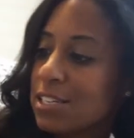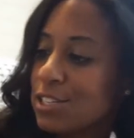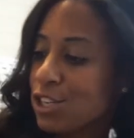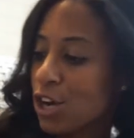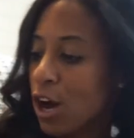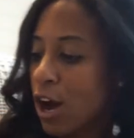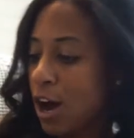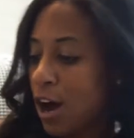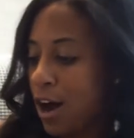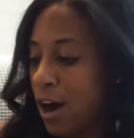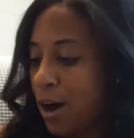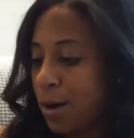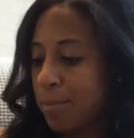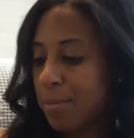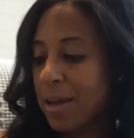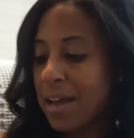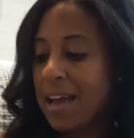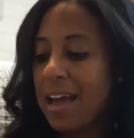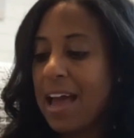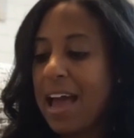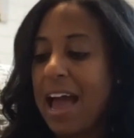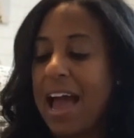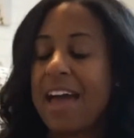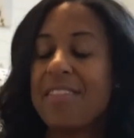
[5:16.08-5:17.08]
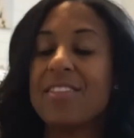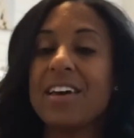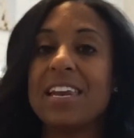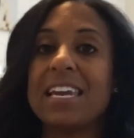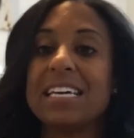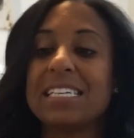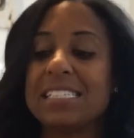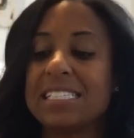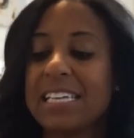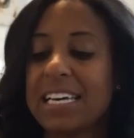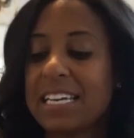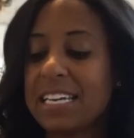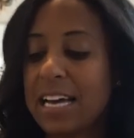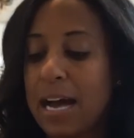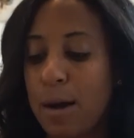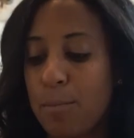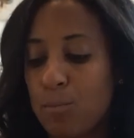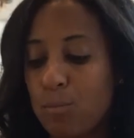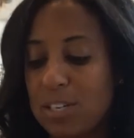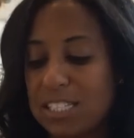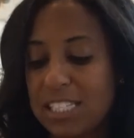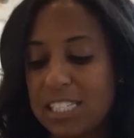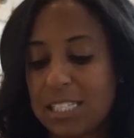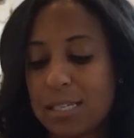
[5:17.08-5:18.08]
top, and then it did
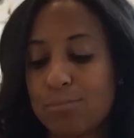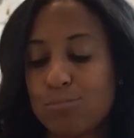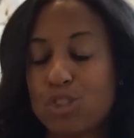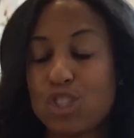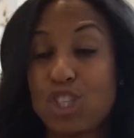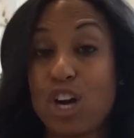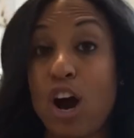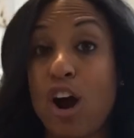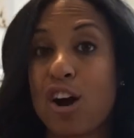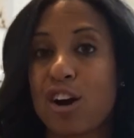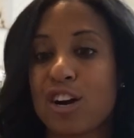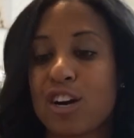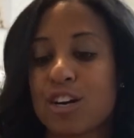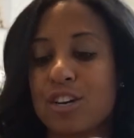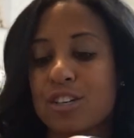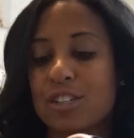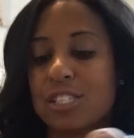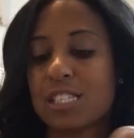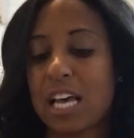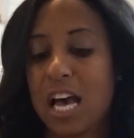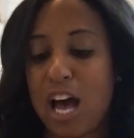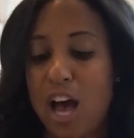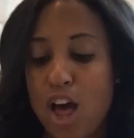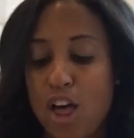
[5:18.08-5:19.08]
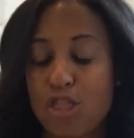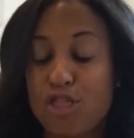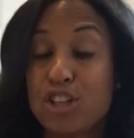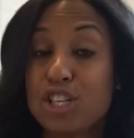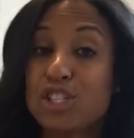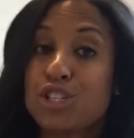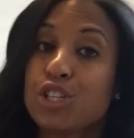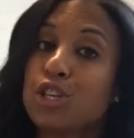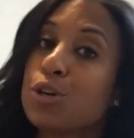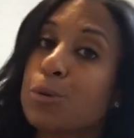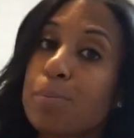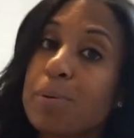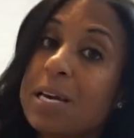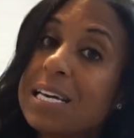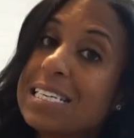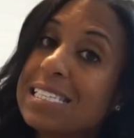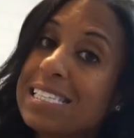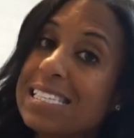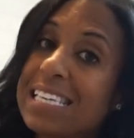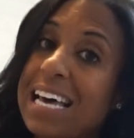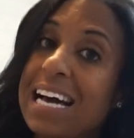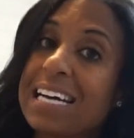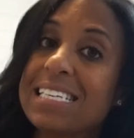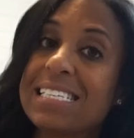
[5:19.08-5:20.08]
come with some joggers. The
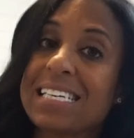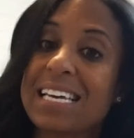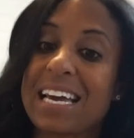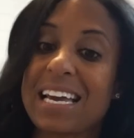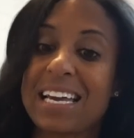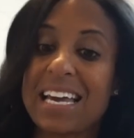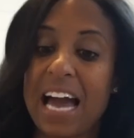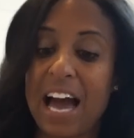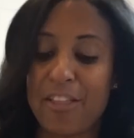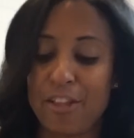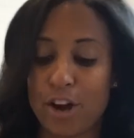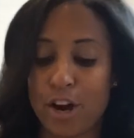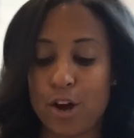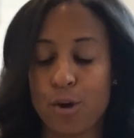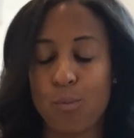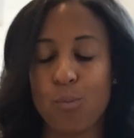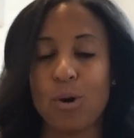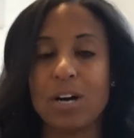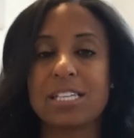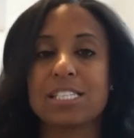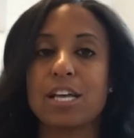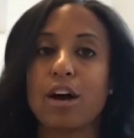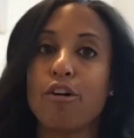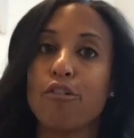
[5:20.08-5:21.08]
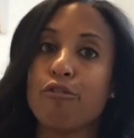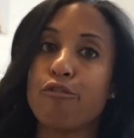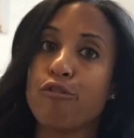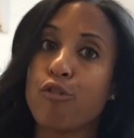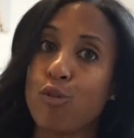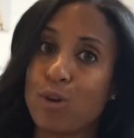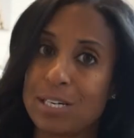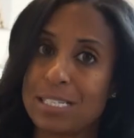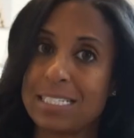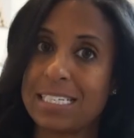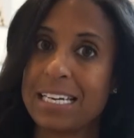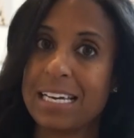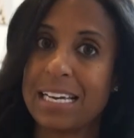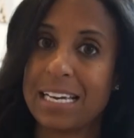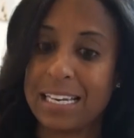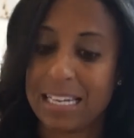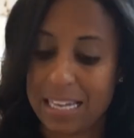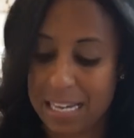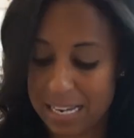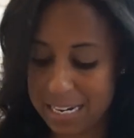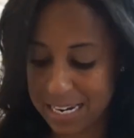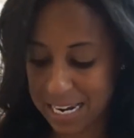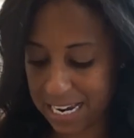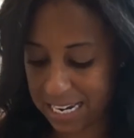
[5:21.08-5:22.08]
two-piece set together was
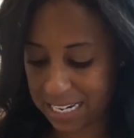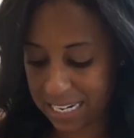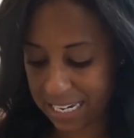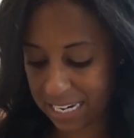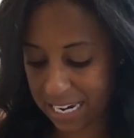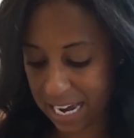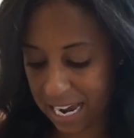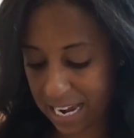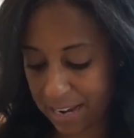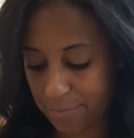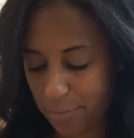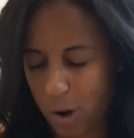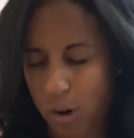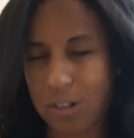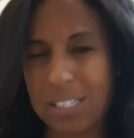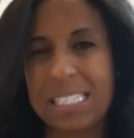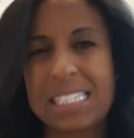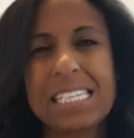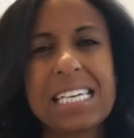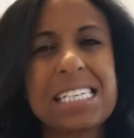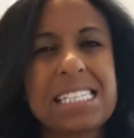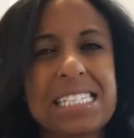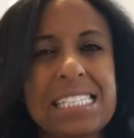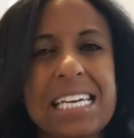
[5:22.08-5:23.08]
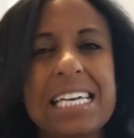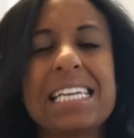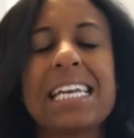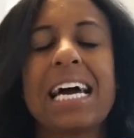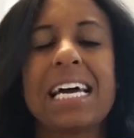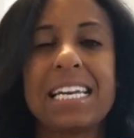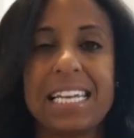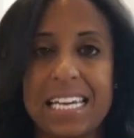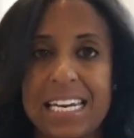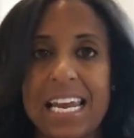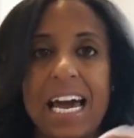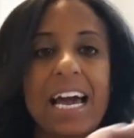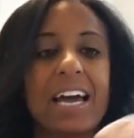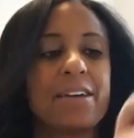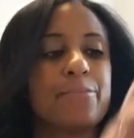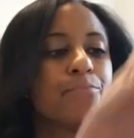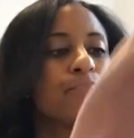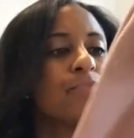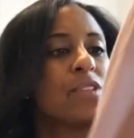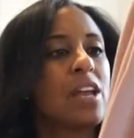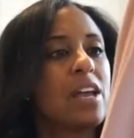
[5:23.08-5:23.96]
$14.99 or $16.99,